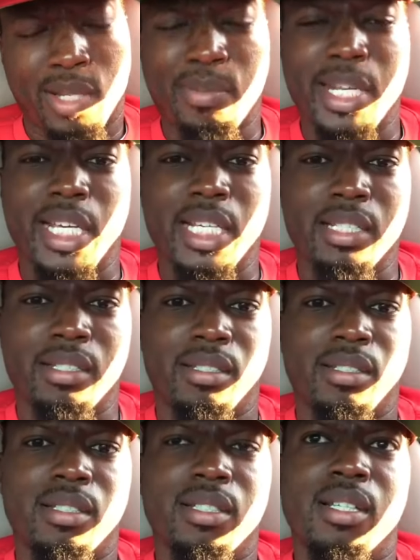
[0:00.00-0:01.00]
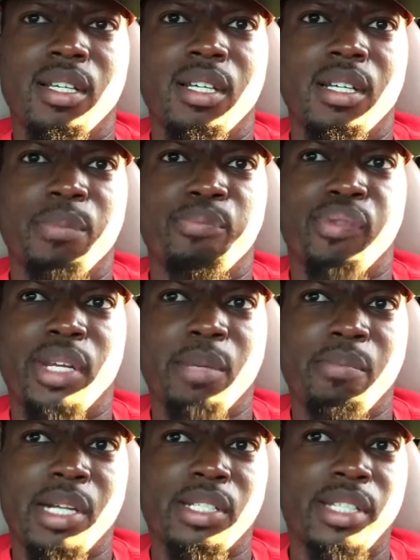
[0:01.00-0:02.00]
them niggas
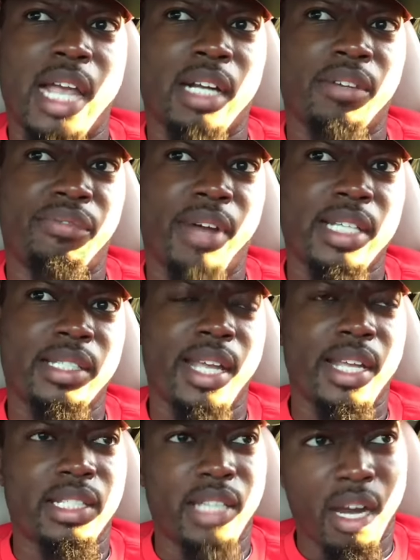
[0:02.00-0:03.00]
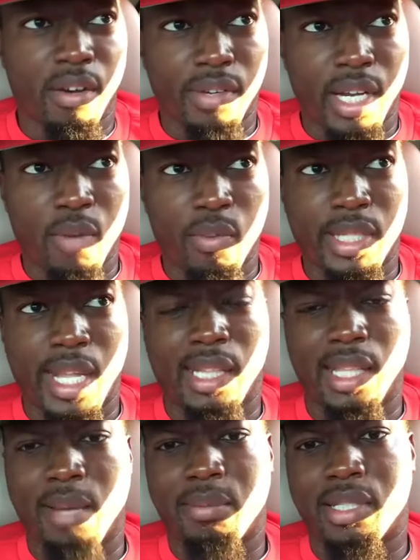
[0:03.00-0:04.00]
pretty much sacrificed their integrity and what they
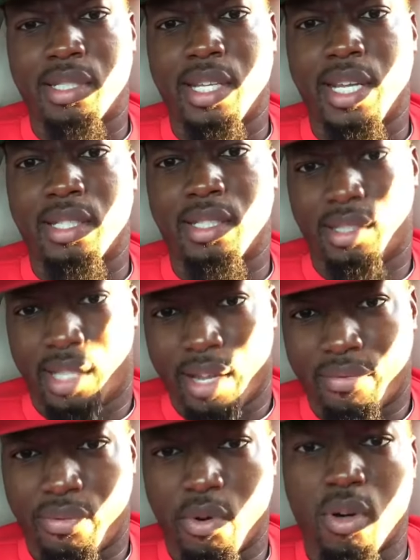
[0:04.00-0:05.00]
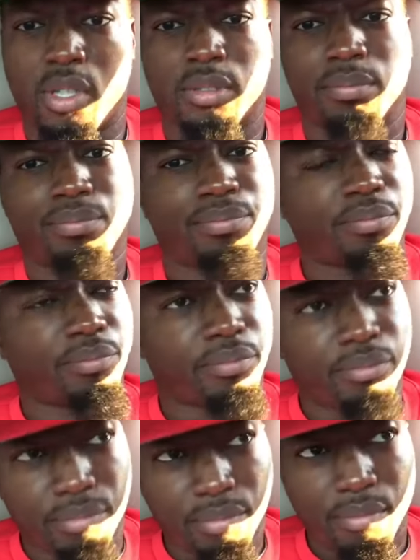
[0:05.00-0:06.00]
claim to stand, to stand for
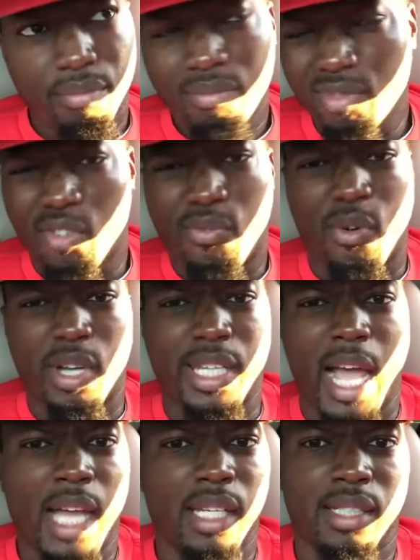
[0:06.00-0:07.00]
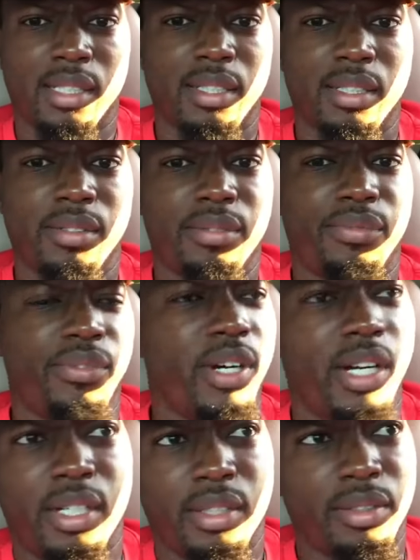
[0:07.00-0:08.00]
for a dollar,
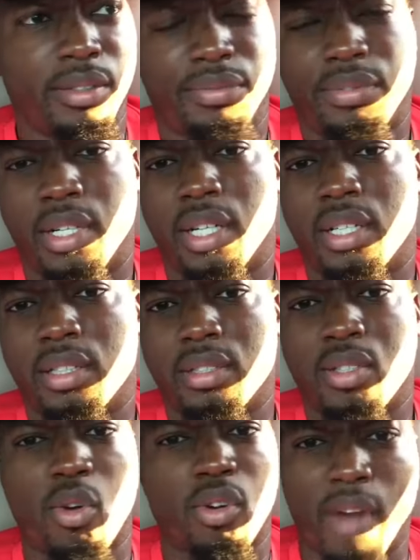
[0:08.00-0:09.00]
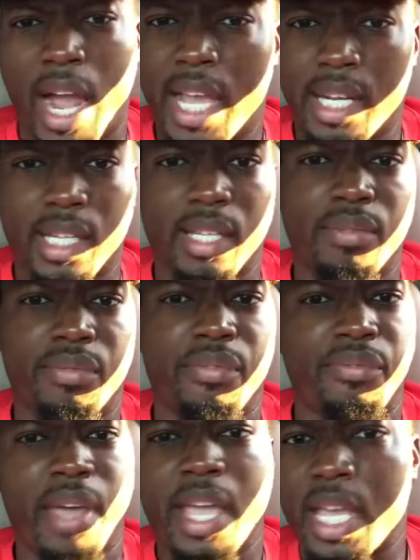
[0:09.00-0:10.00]
for for notoriety,
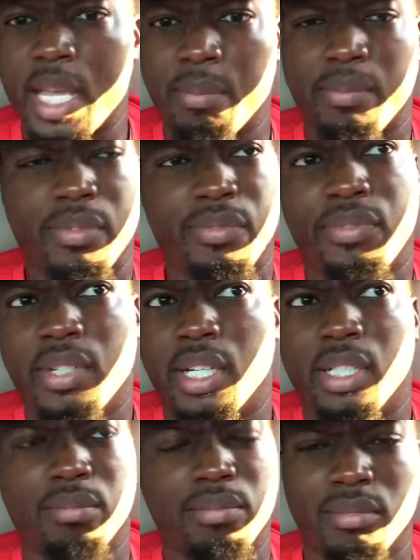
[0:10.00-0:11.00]
for fame, for